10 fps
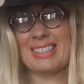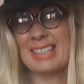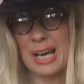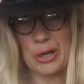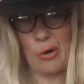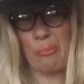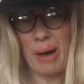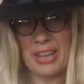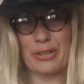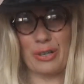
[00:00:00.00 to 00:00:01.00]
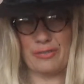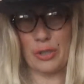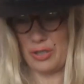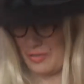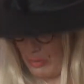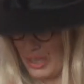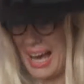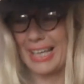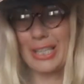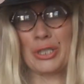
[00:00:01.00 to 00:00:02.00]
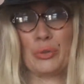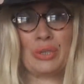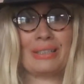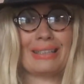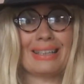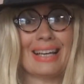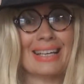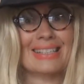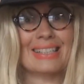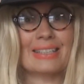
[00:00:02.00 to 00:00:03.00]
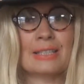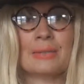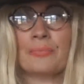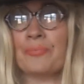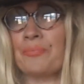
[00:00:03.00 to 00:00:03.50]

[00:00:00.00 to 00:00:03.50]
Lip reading: psycho mother of yours from locking you in the closet?